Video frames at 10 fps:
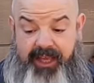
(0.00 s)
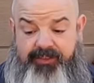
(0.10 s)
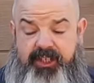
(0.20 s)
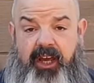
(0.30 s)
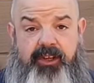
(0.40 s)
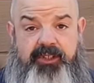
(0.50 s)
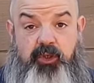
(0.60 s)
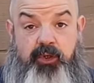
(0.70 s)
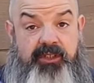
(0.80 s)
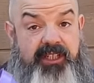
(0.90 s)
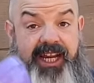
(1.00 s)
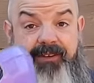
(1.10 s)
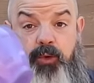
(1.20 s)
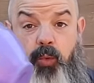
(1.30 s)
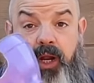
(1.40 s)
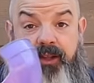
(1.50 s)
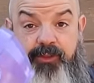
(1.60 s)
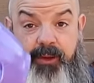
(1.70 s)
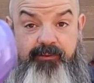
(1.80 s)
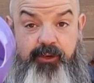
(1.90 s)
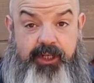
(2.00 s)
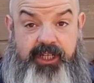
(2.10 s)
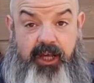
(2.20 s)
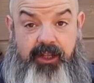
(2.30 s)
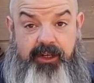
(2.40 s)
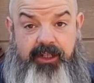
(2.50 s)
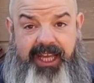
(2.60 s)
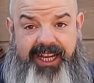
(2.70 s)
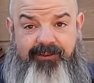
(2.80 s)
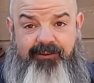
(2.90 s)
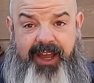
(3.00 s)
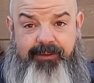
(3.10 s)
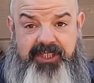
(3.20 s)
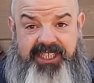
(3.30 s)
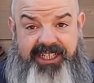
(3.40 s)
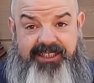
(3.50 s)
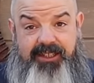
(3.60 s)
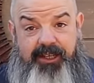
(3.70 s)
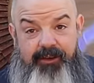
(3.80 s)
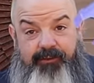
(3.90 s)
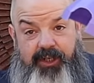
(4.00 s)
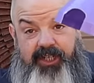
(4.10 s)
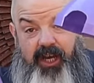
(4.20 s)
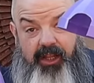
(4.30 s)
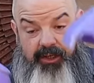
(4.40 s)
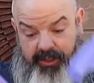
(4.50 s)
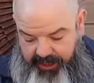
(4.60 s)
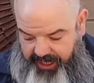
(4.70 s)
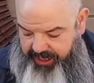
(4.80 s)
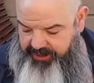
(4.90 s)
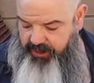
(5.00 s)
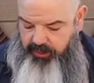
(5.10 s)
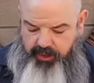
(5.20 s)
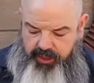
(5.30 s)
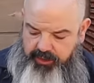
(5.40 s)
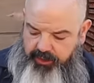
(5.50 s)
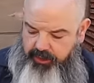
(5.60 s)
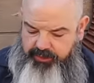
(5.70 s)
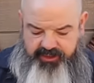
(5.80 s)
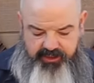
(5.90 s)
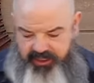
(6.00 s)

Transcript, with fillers: at the dollar store. Not even one of them for a dollar, like five or six for a dollar. Okay, so those